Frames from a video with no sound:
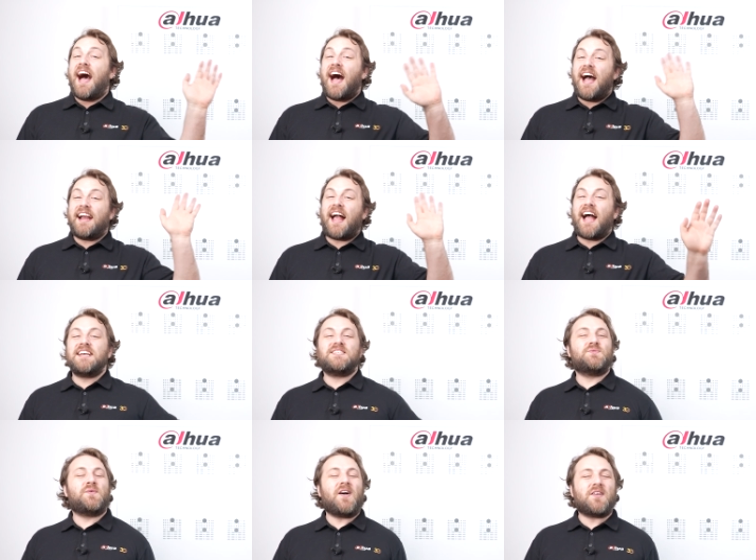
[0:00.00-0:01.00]
Hi guys,
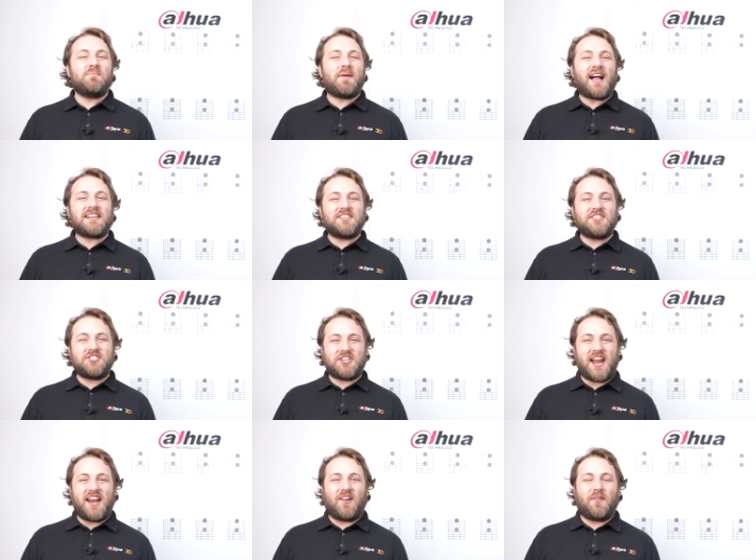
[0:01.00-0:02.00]
welcome back to the
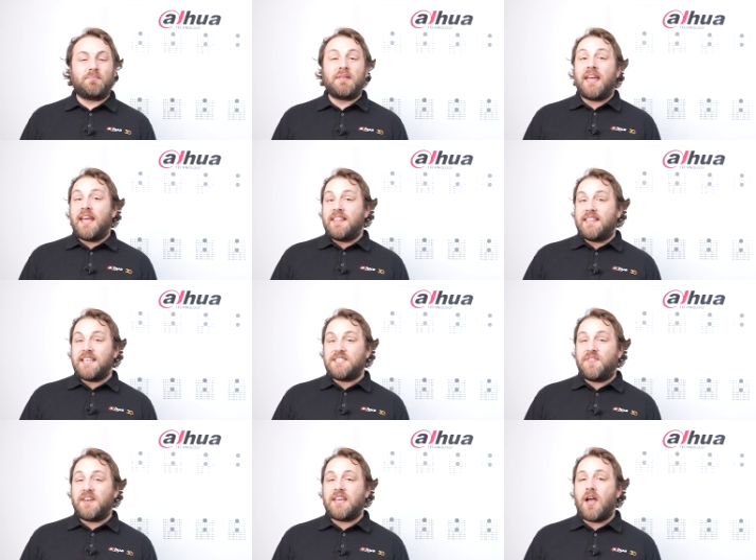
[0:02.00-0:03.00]
channel. In this
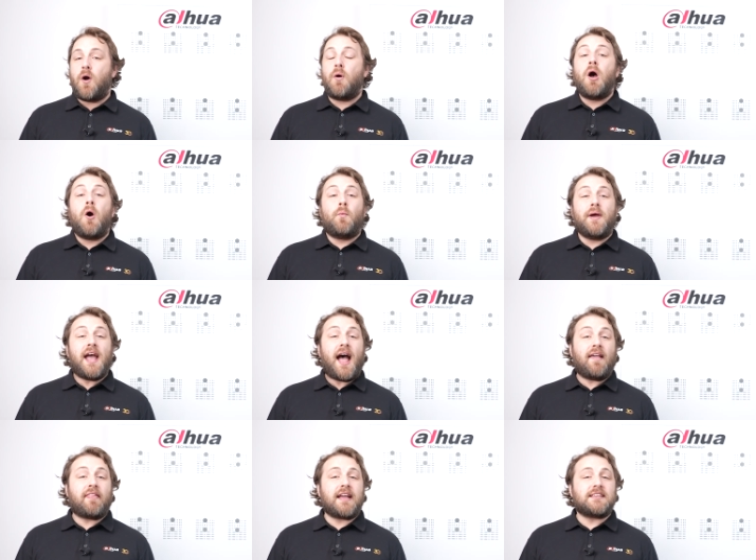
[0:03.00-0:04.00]
video, we
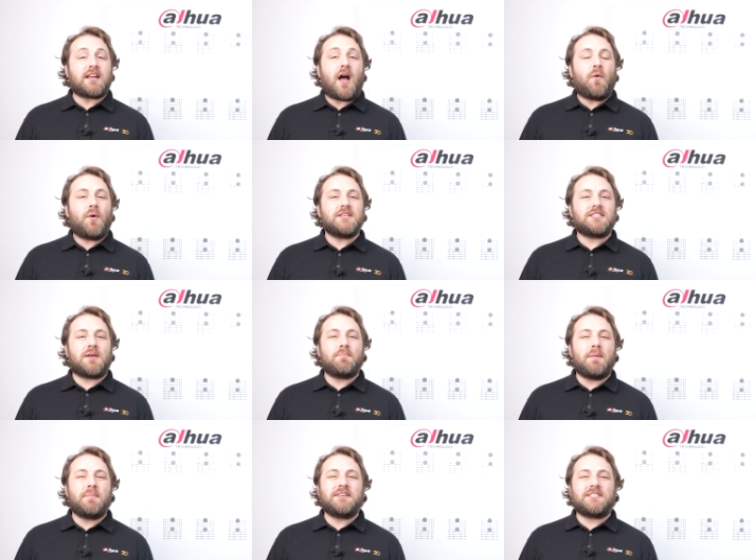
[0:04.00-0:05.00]
highlight Dahua's
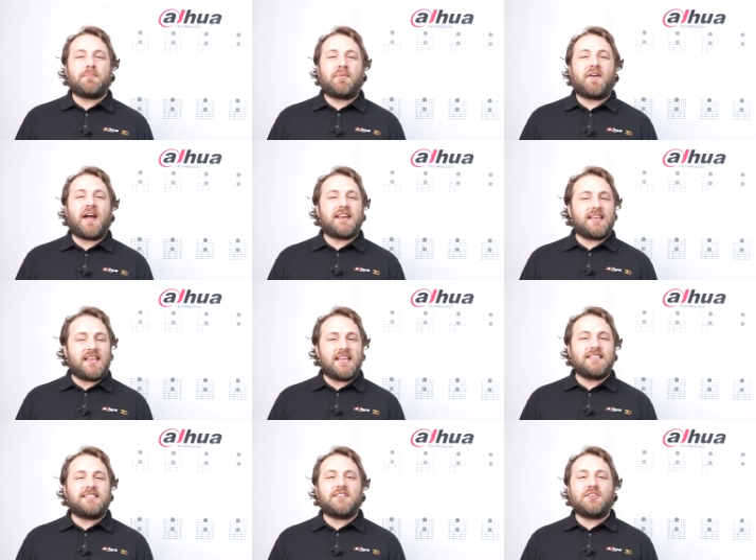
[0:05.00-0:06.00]
commitment to providing
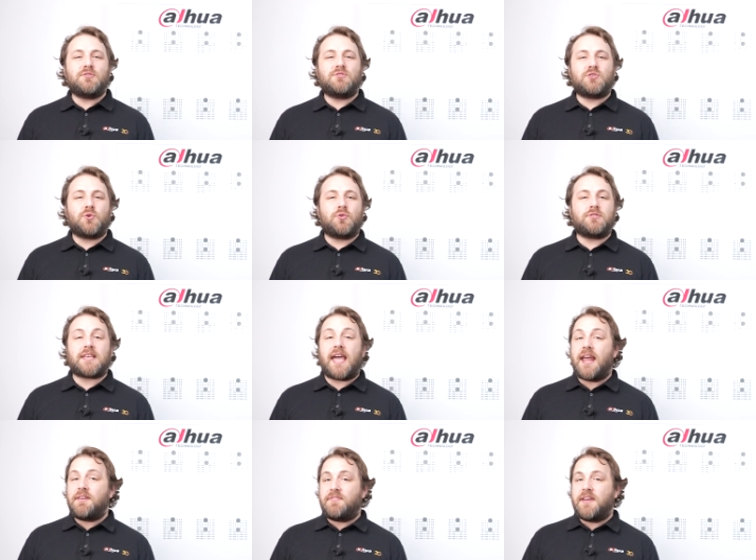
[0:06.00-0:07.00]
easy to use tools
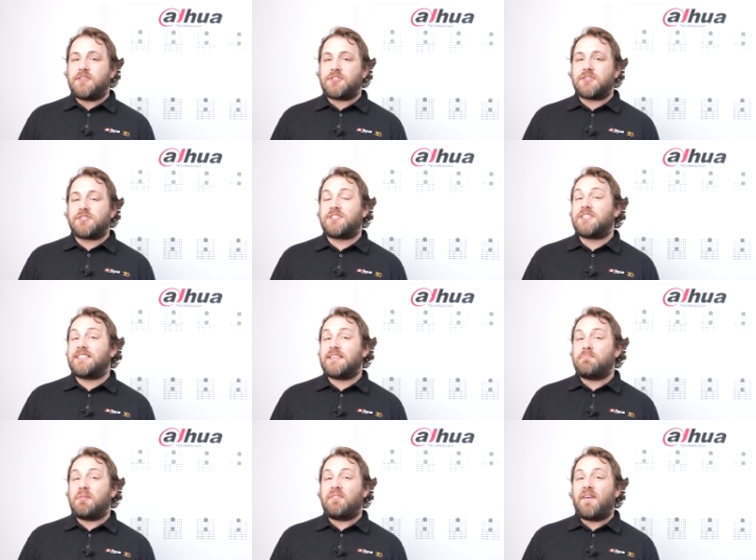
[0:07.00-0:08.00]
and features to
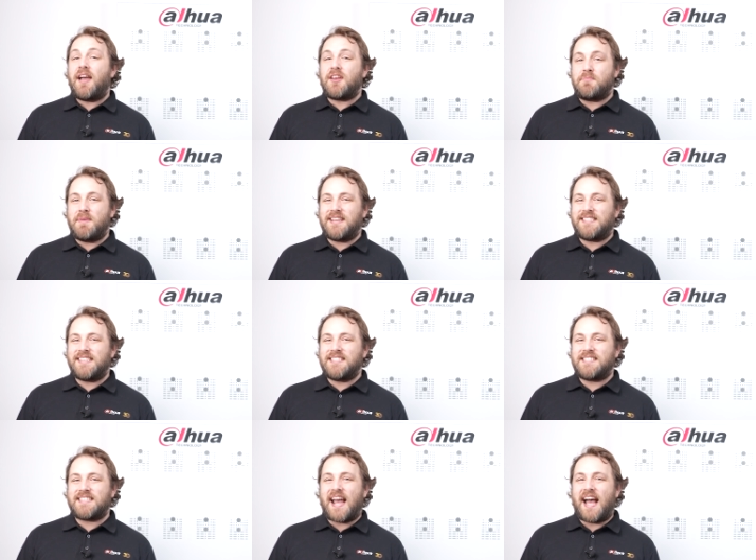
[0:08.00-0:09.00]
simplify your
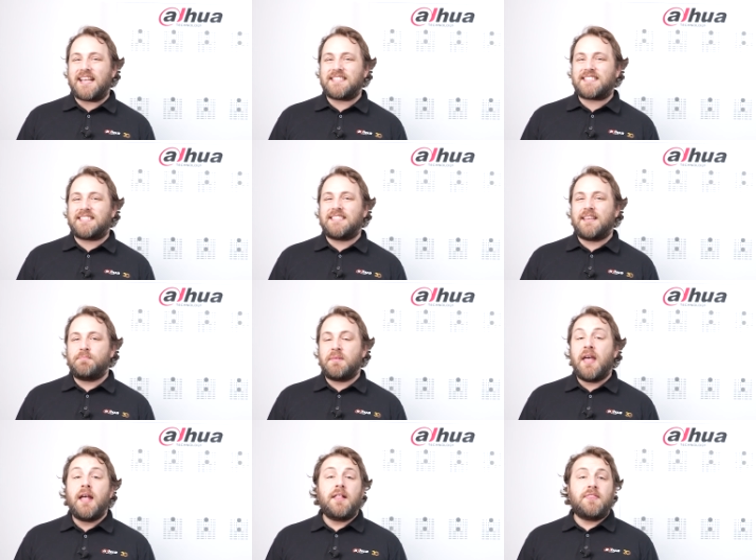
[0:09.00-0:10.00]
maintenance tasks.
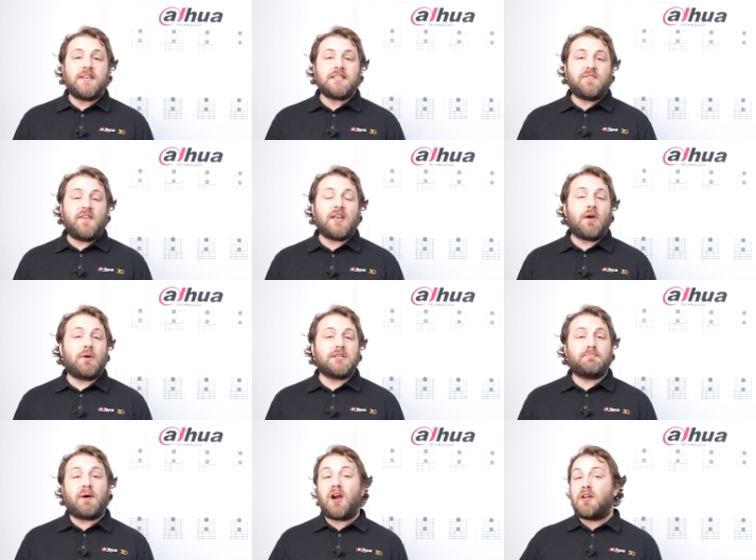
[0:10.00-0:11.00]
This video is
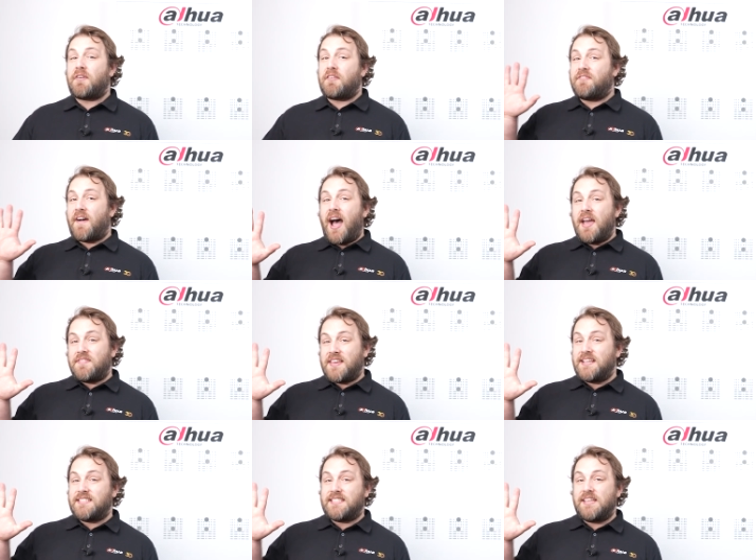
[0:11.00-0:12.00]
part of our
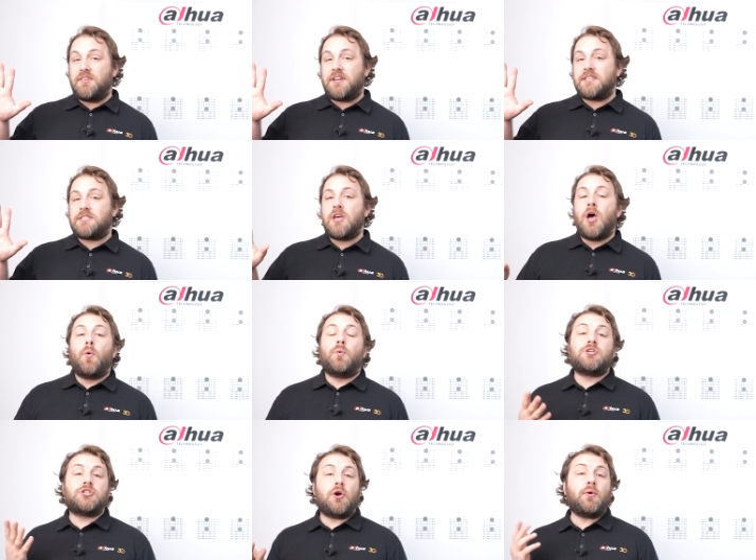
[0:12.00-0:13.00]
5E series,
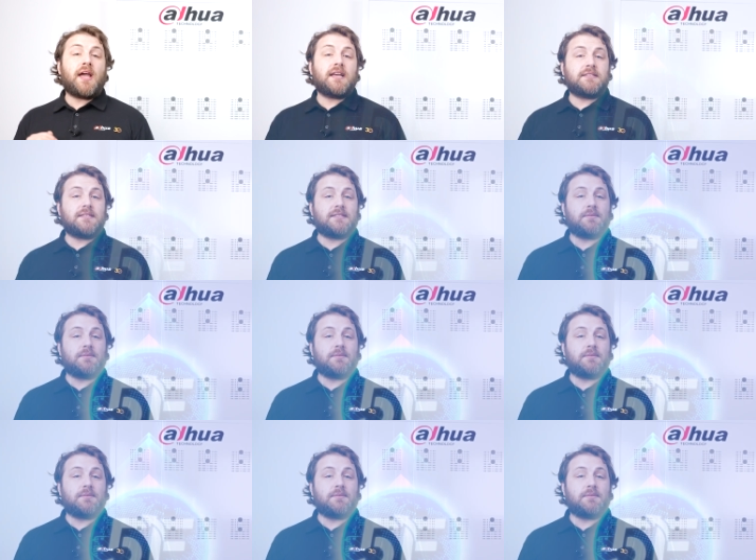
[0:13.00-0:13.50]
which showcases